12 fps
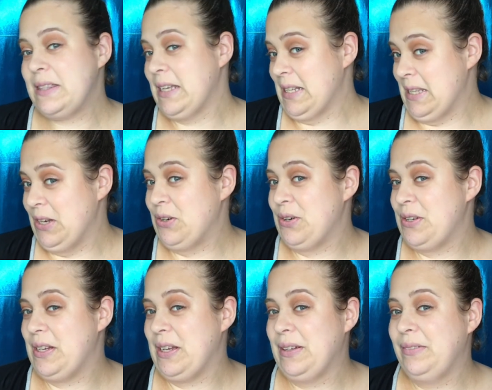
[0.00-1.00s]
that's
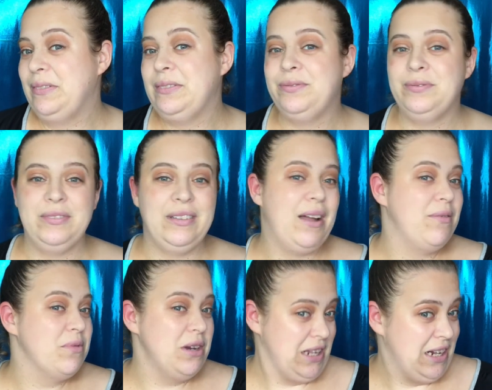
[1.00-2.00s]
interesting.
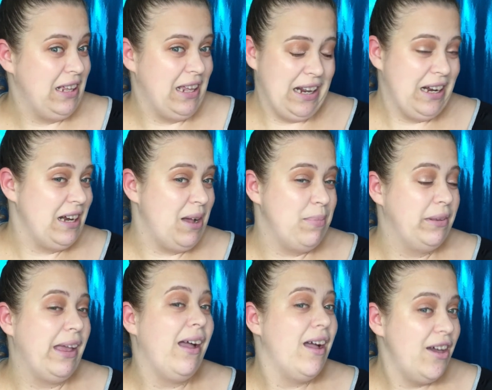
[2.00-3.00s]
I'm really glad I did not
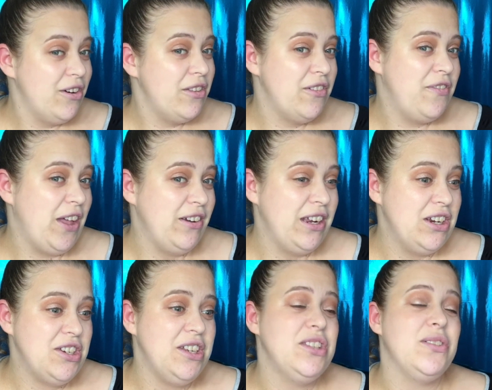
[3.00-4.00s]
put that under the
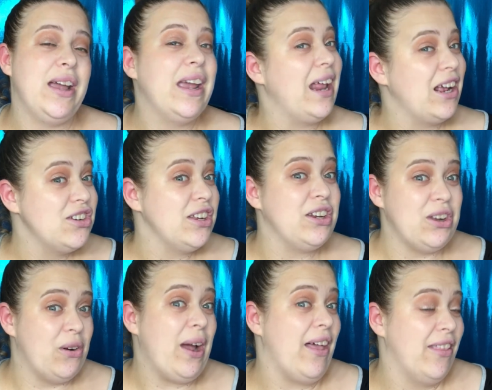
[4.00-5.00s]
foundation so I can actually
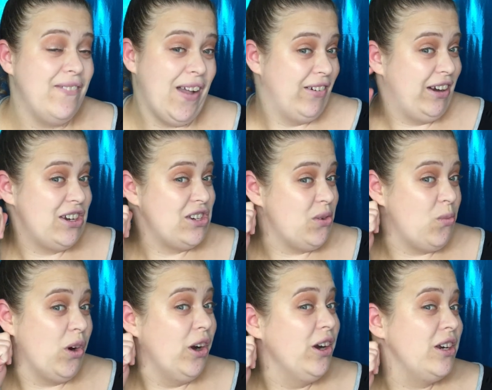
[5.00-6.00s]
know how the foundation
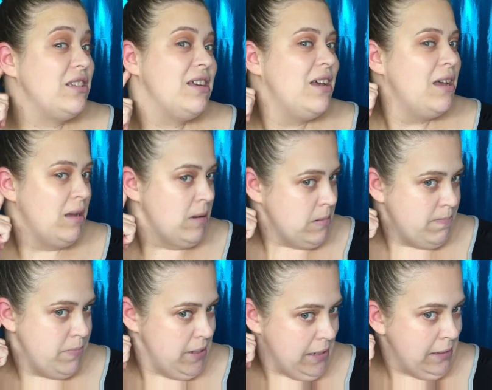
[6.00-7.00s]
worked.
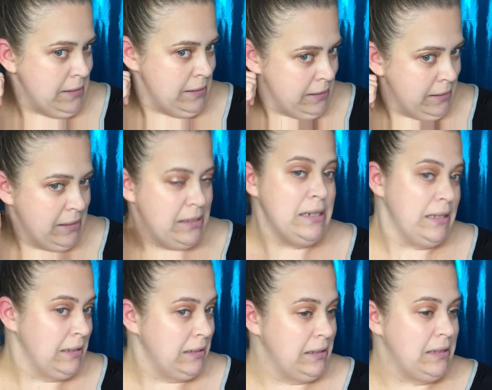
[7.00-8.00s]

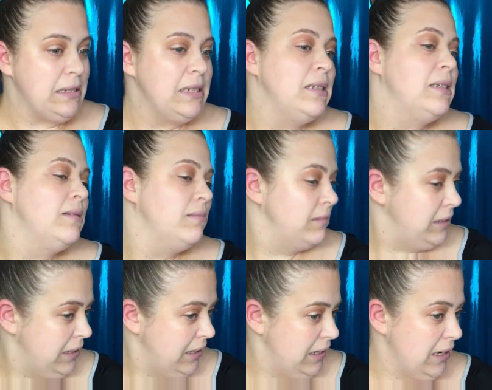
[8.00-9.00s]
But
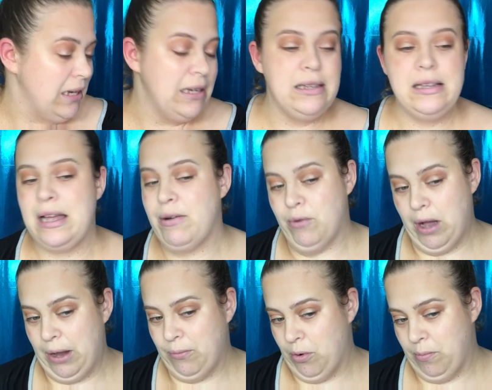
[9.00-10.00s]
yeah, I w
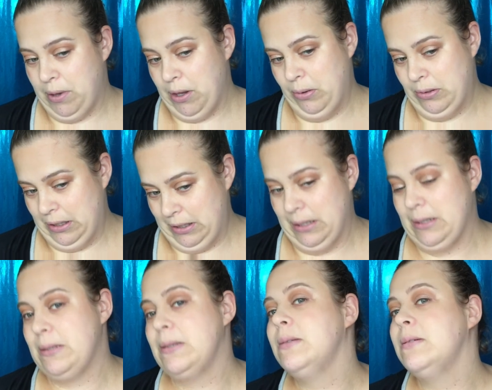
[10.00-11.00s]
I won't be using
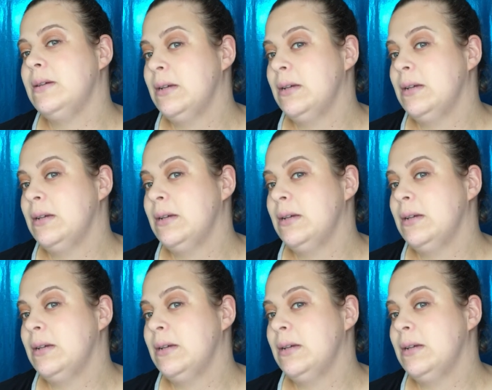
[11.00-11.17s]
this.